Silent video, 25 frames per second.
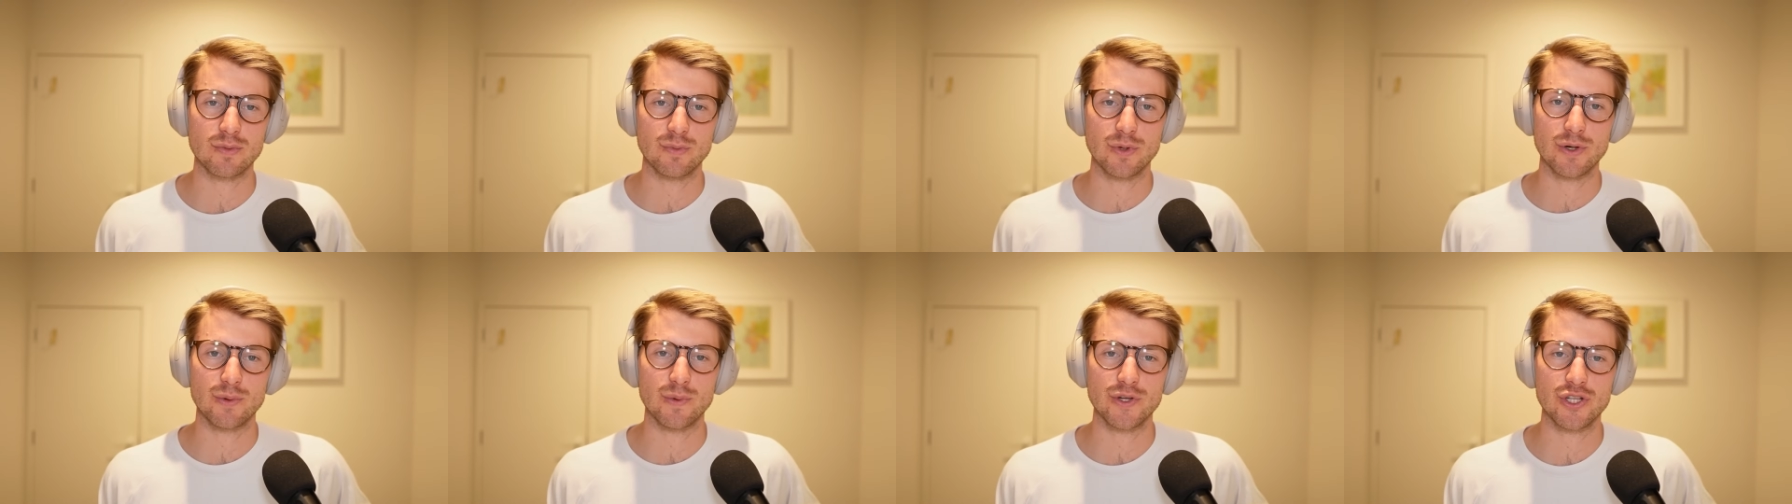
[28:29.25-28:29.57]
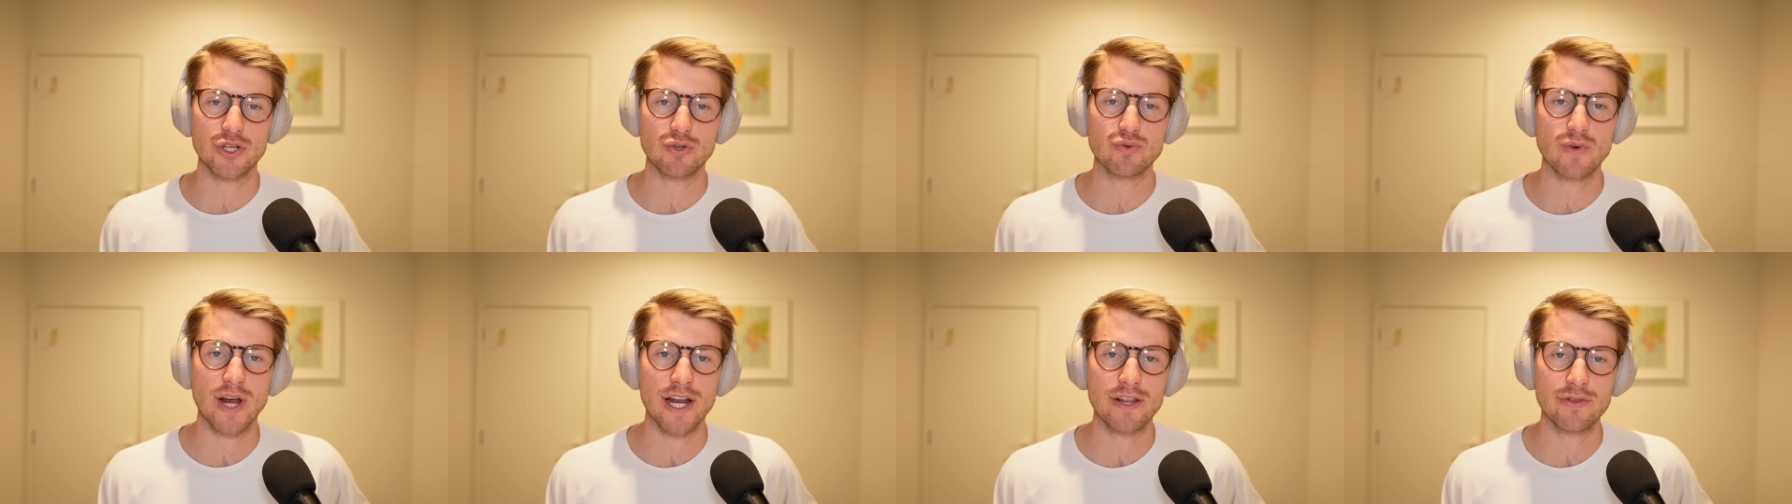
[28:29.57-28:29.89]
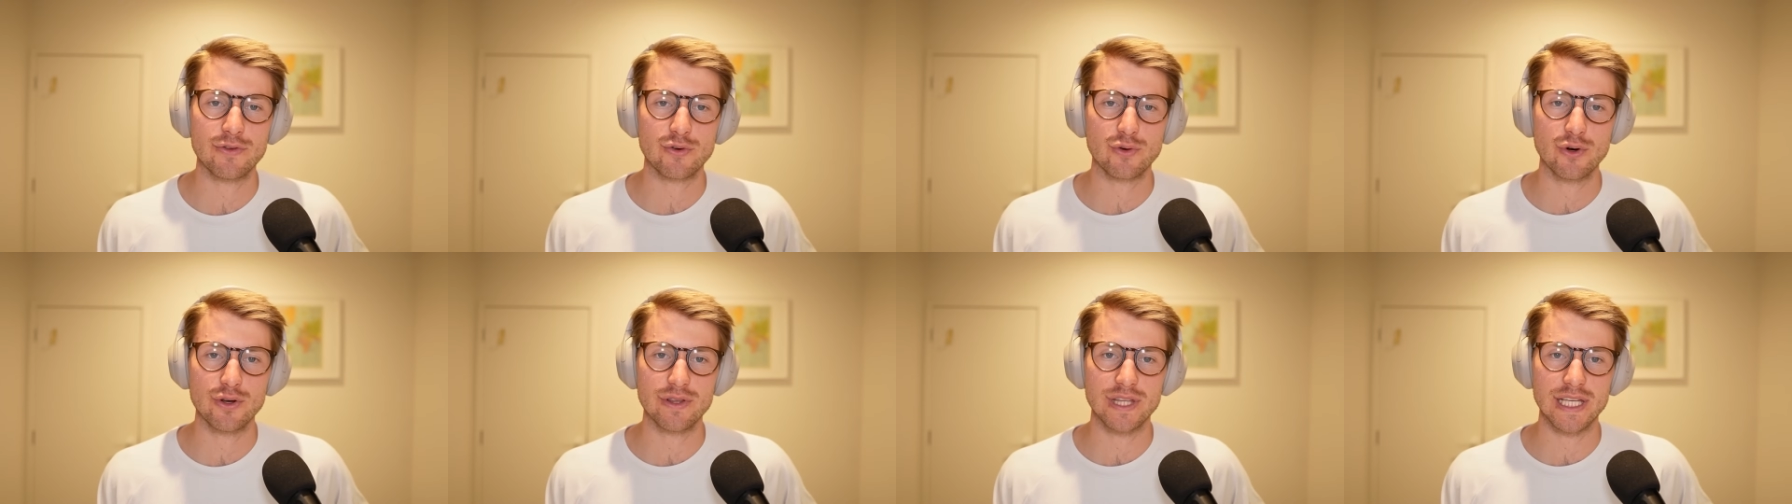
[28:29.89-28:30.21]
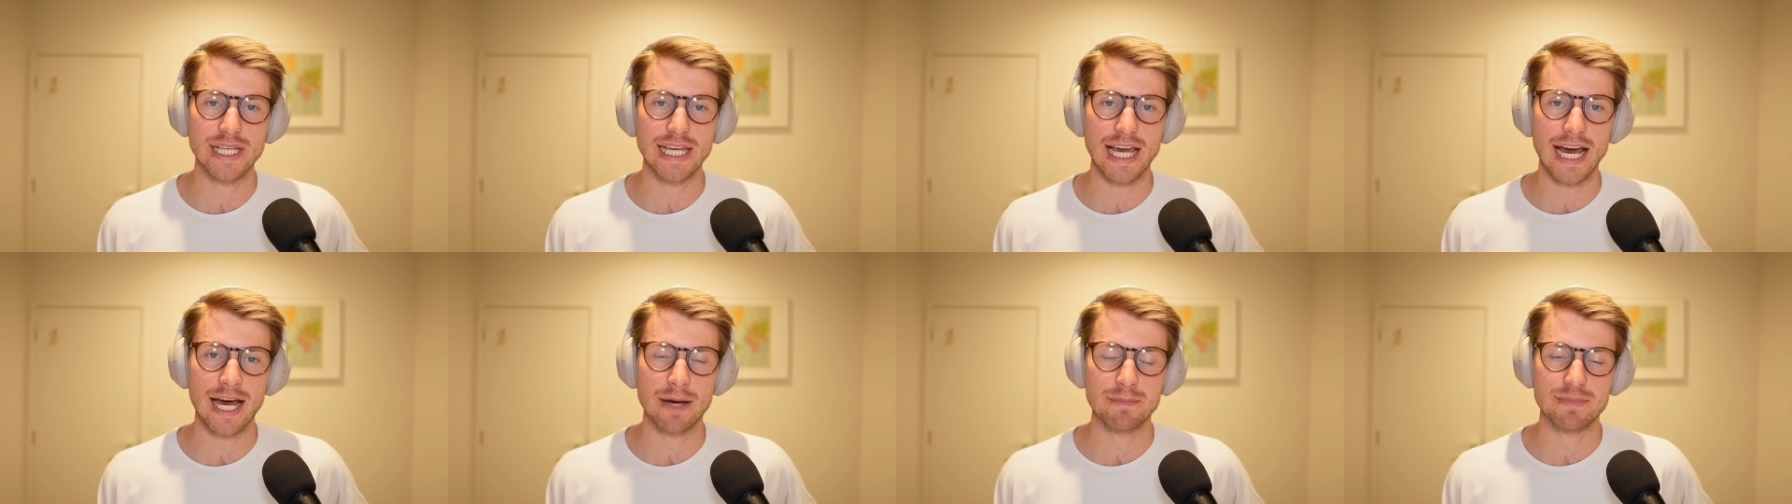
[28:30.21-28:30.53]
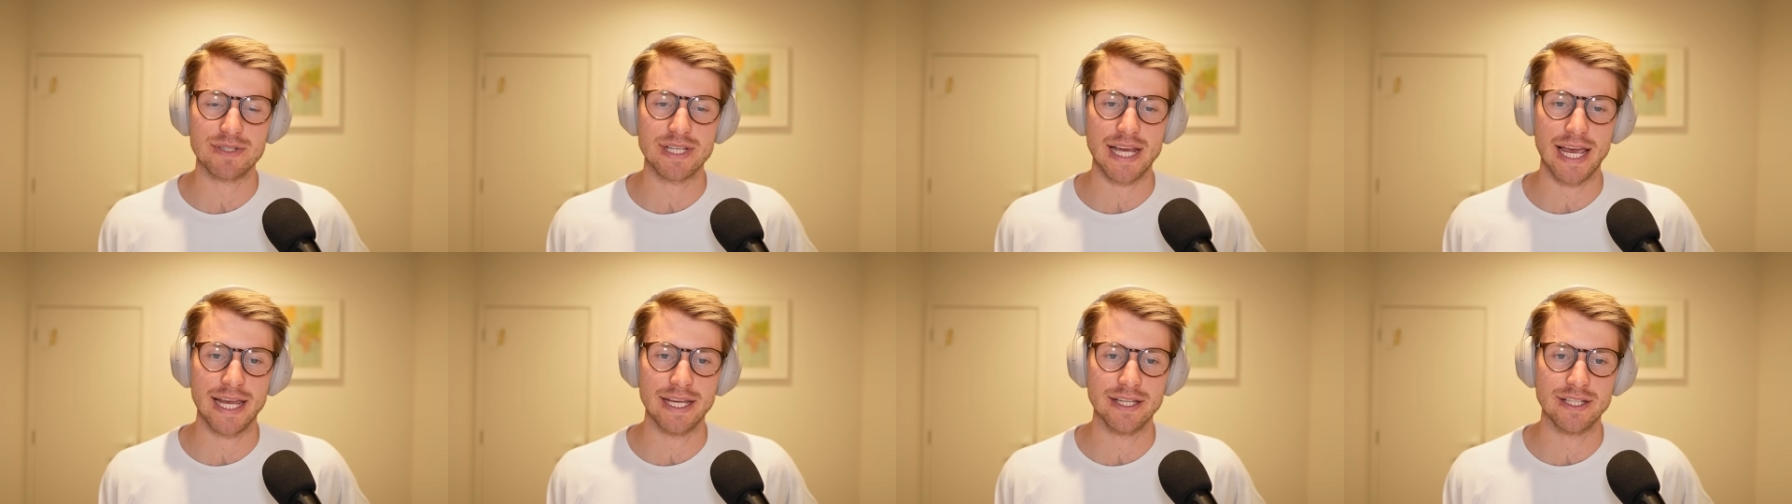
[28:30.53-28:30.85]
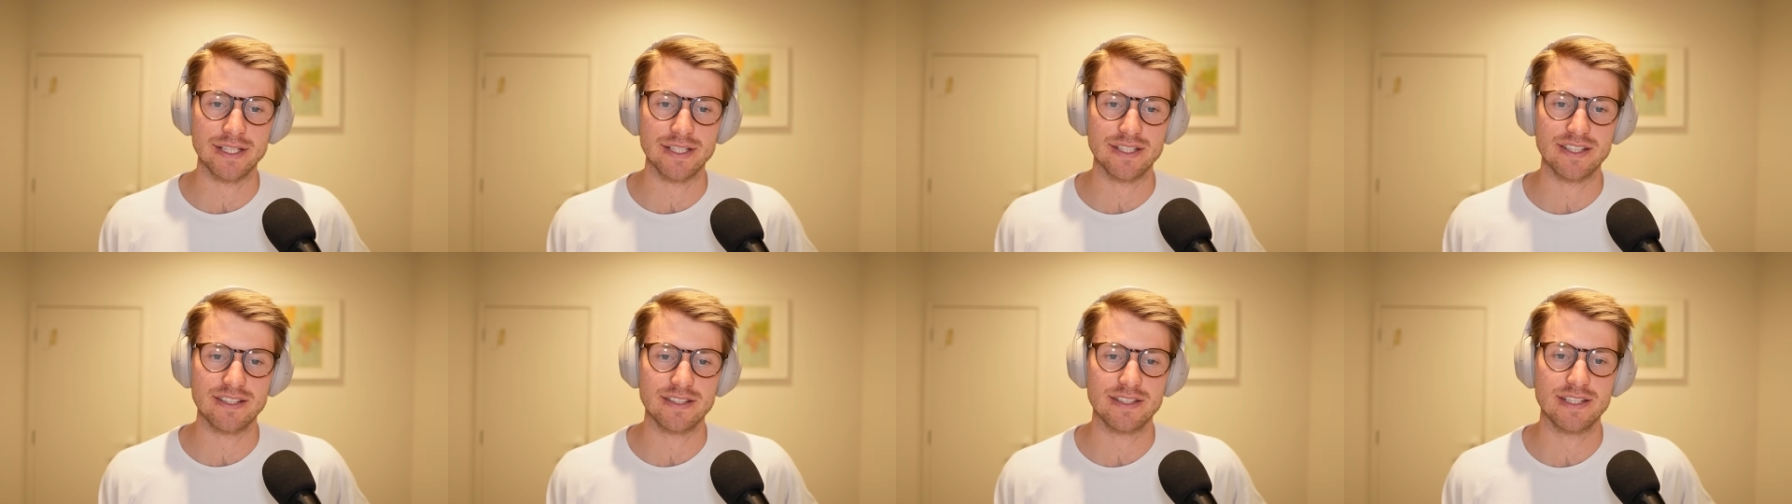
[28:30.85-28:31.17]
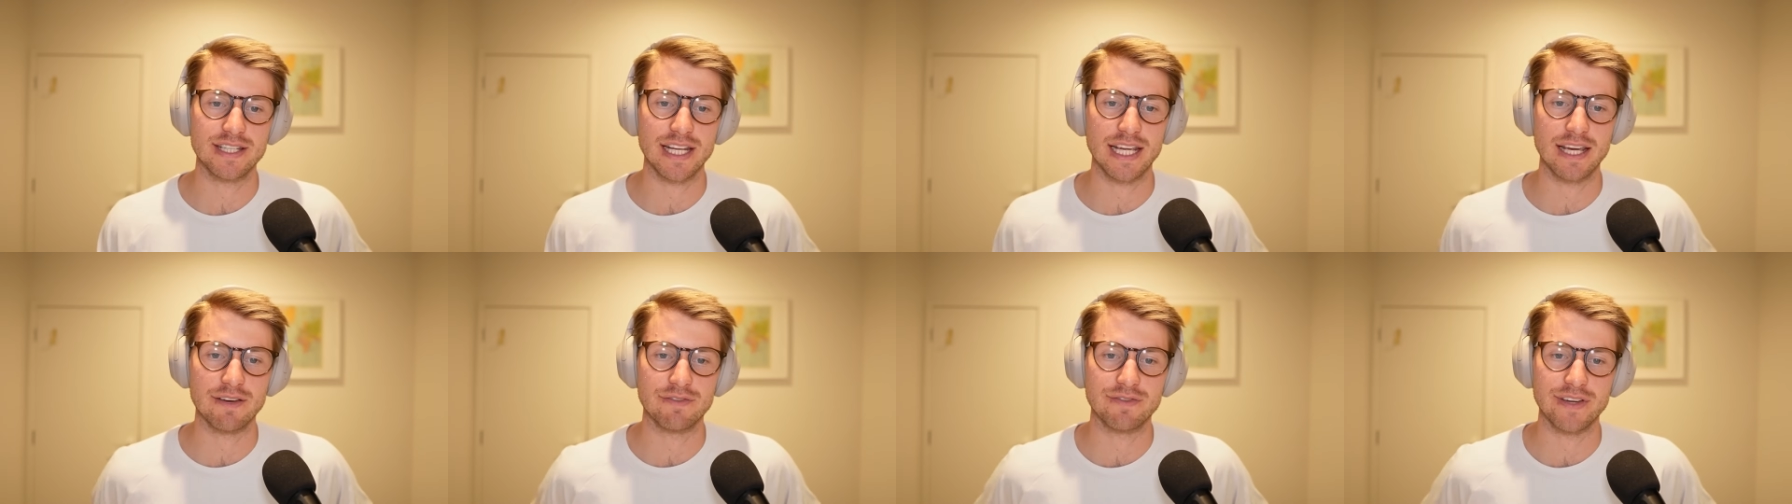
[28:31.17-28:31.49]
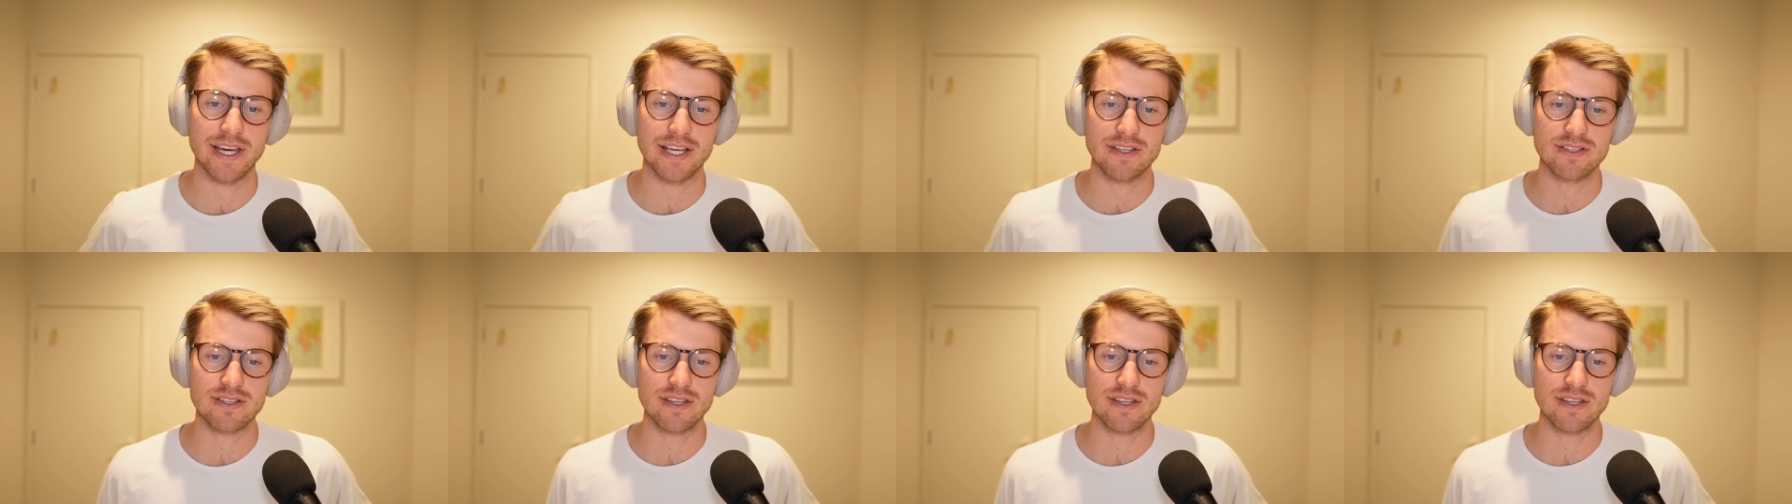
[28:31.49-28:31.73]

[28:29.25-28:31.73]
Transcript: we should run through the updated DFS.